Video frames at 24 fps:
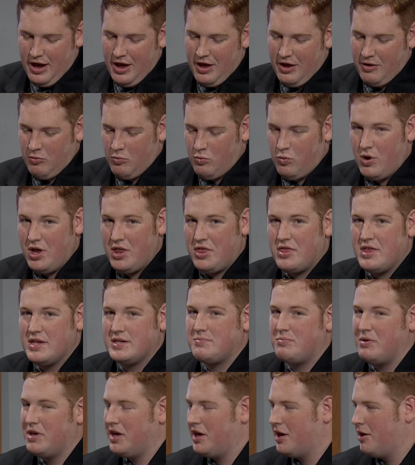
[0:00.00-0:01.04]
with
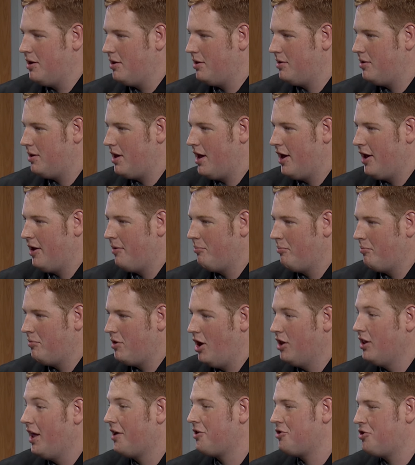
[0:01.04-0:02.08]
this being a
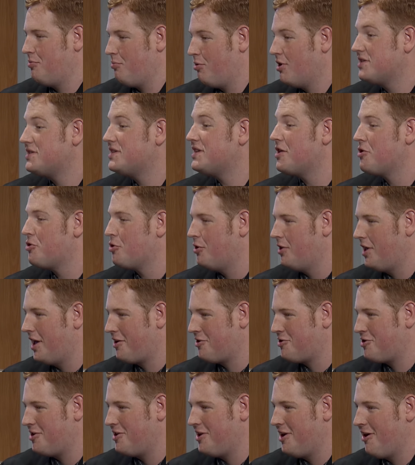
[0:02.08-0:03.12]
presidential
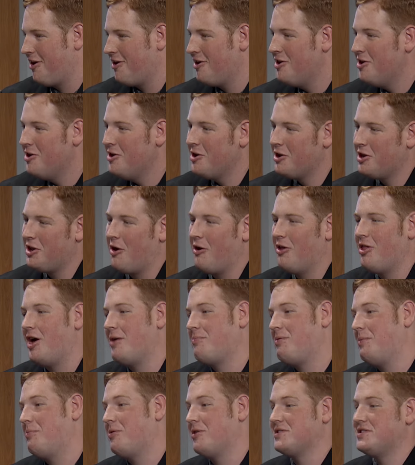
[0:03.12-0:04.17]
election year, a lot
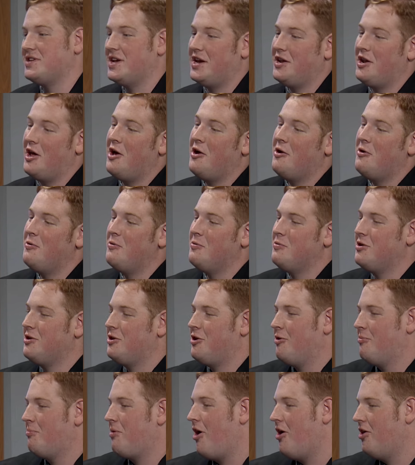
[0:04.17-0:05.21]
of people are saying,
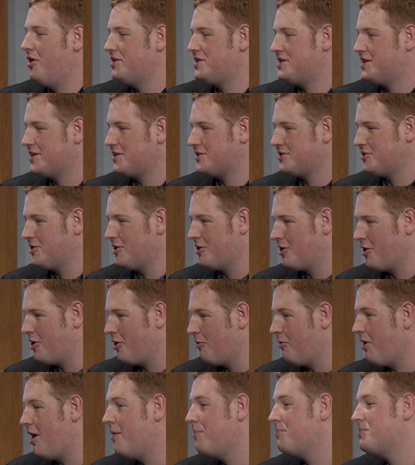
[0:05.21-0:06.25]
politics are
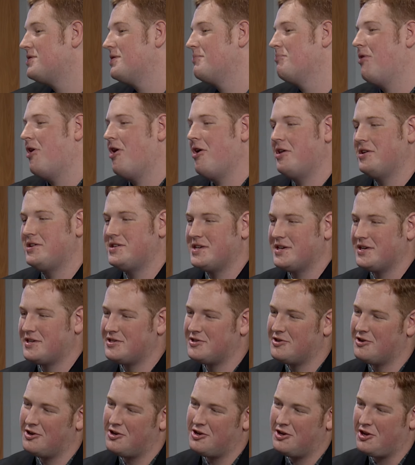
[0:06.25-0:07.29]
corrupt and
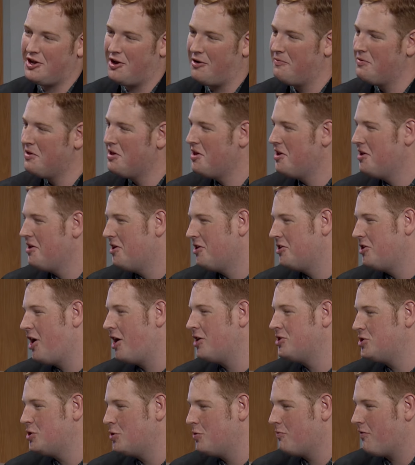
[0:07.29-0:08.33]
politics are,
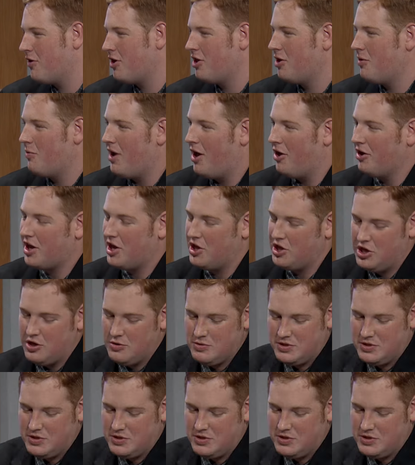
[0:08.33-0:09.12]
not doing very well. Can you